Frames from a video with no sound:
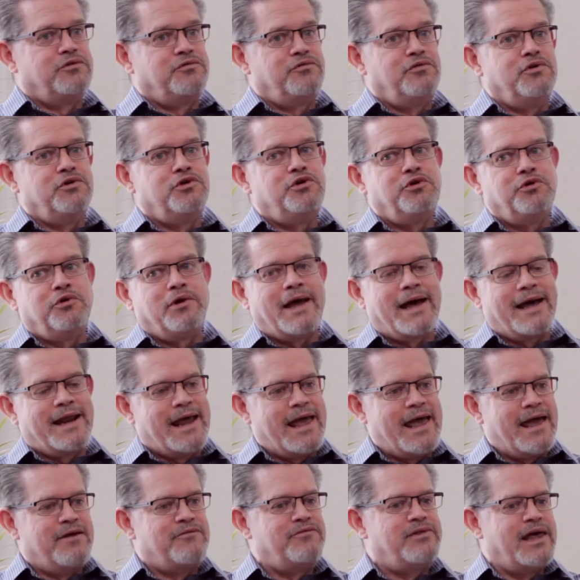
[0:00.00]
If you do
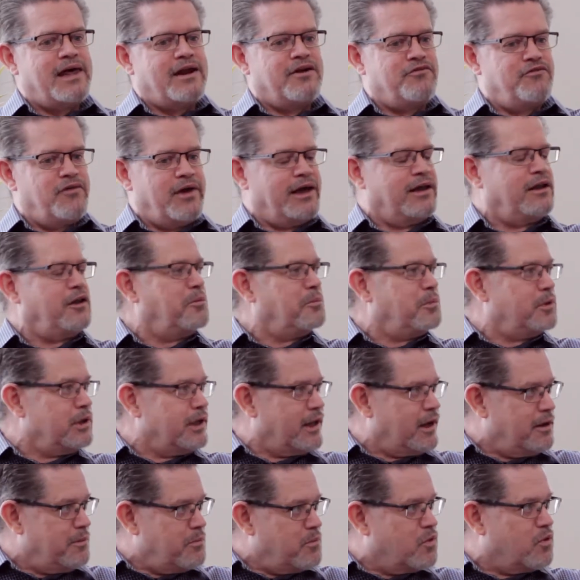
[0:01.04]
not have that
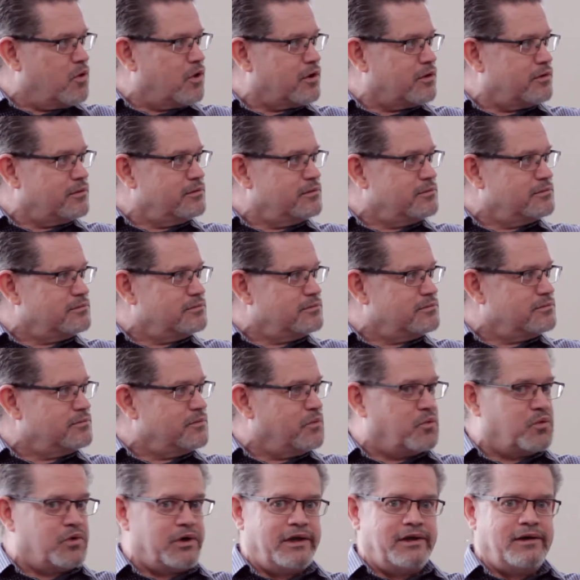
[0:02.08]
available anymore,
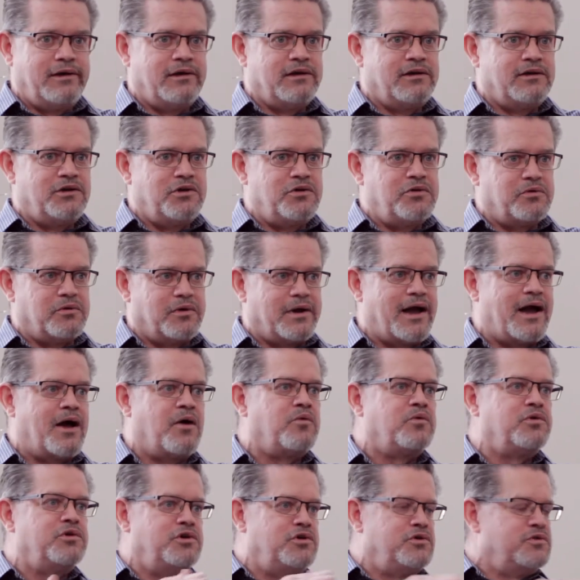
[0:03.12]
what are you going to do? I
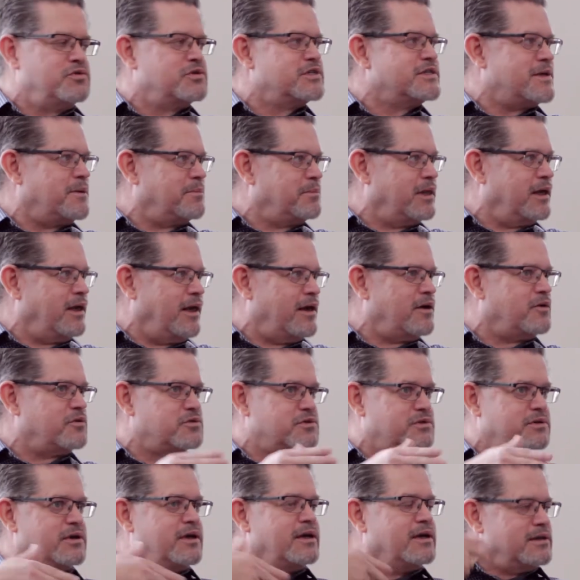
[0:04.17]
will use something
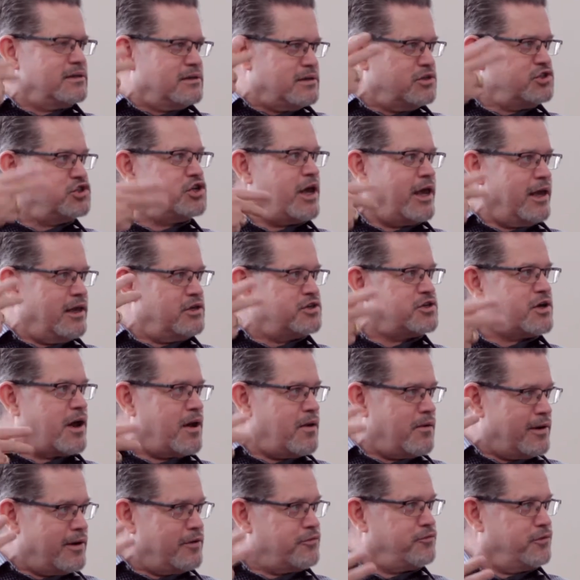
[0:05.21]
else to change
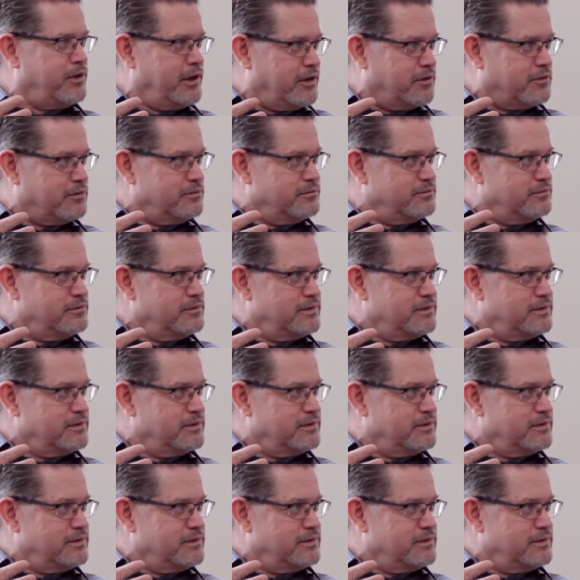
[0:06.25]
how I feel.